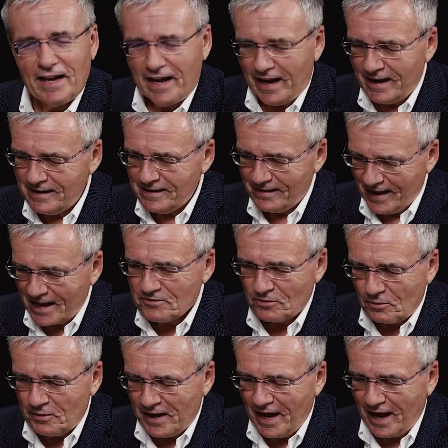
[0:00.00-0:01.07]
And that's
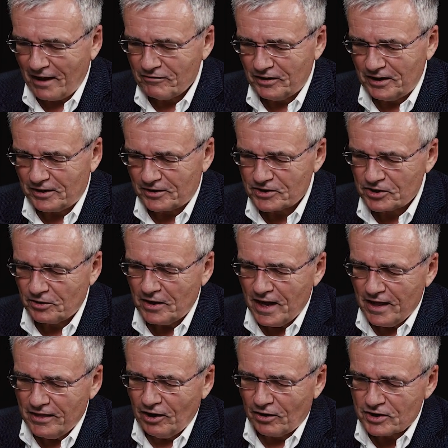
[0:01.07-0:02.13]
what we have here. So
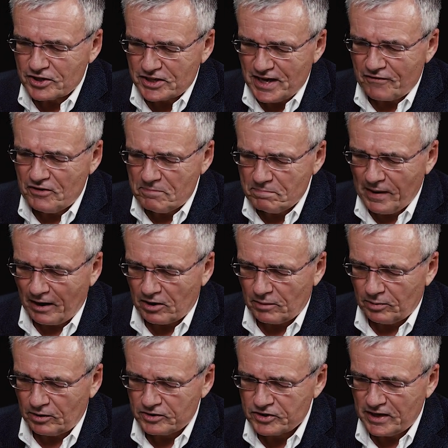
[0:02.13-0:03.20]
there are 7
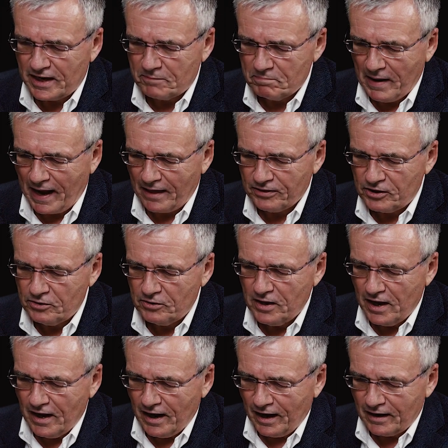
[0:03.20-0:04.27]
parables in
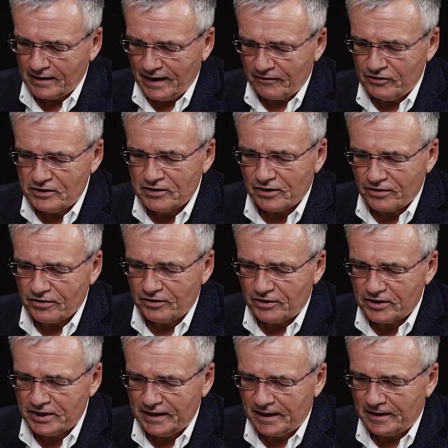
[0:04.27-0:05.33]
Matthew 11 to
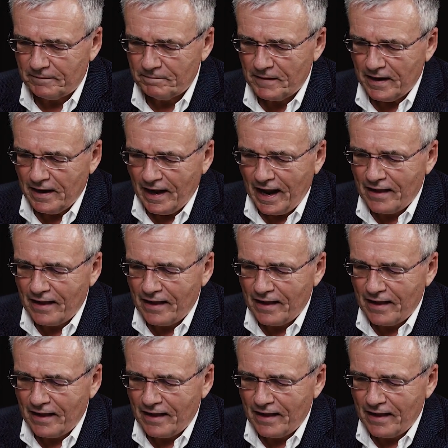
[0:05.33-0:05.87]
13,